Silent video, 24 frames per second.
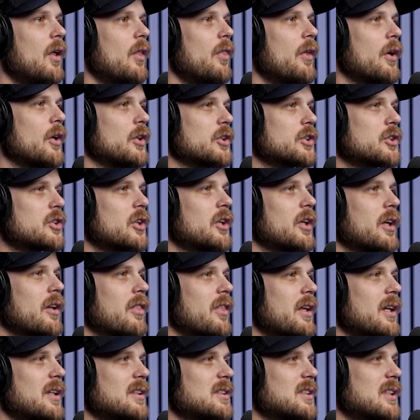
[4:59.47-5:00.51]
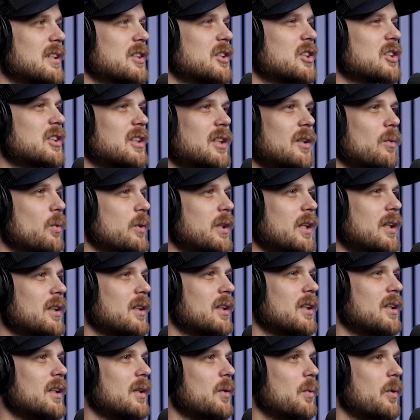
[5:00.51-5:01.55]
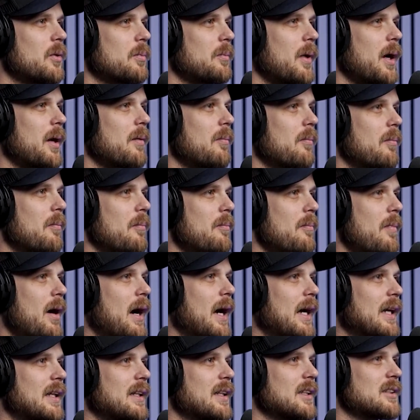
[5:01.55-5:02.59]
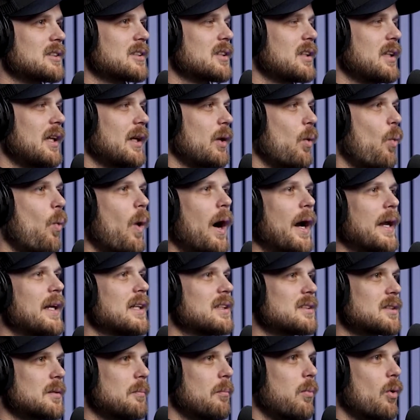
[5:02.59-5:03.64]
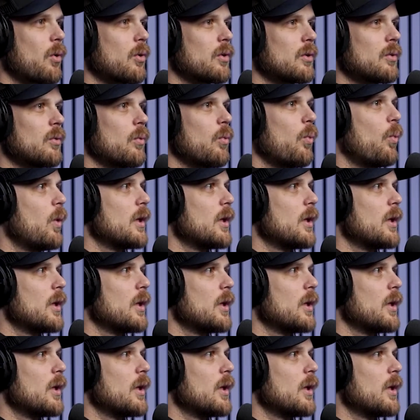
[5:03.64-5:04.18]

there's certain things that just didn't click with my mind as to like why it's important,